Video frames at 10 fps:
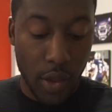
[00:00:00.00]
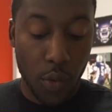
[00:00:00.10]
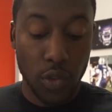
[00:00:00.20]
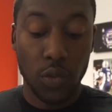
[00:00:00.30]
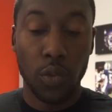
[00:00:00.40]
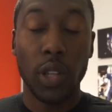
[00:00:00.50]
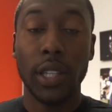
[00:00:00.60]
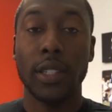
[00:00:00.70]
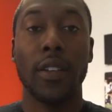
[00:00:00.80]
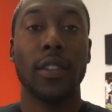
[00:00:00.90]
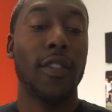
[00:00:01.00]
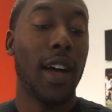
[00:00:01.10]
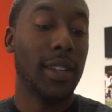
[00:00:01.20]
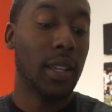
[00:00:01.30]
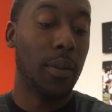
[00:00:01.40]
It was really tough to
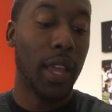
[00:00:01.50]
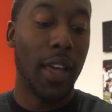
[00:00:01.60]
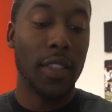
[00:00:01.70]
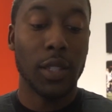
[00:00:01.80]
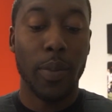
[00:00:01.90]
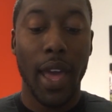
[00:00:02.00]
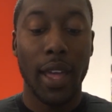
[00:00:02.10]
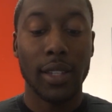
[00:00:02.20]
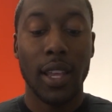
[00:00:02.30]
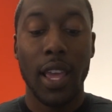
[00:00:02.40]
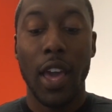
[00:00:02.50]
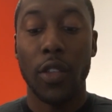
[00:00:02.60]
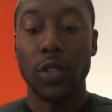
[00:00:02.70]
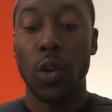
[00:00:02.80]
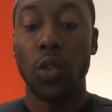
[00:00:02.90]
find something on these pads, and
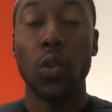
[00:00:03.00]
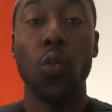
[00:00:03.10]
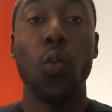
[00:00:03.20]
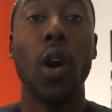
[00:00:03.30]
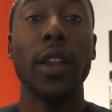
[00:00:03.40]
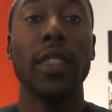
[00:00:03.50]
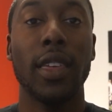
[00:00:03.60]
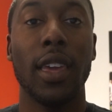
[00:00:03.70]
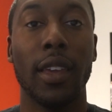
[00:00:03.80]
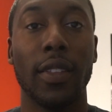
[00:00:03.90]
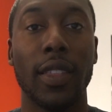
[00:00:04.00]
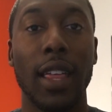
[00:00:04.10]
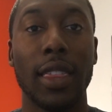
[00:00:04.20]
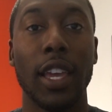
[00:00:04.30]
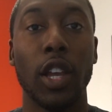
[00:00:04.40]
there's only one thing that
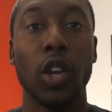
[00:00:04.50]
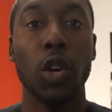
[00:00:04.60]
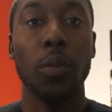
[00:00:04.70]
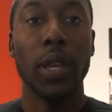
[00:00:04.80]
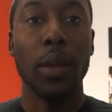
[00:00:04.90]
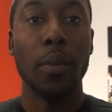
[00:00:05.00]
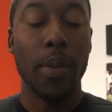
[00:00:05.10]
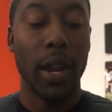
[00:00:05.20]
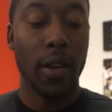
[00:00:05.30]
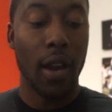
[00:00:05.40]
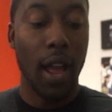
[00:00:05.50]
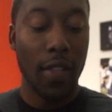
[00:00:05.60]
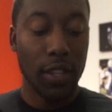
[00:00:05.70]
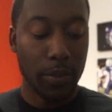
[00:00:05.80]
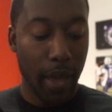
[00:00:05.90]
I think could be better
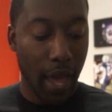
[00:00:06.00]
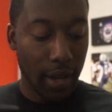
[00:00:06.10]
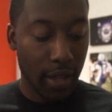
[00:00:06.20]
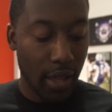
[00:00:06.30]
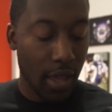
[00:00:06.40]
on this pad.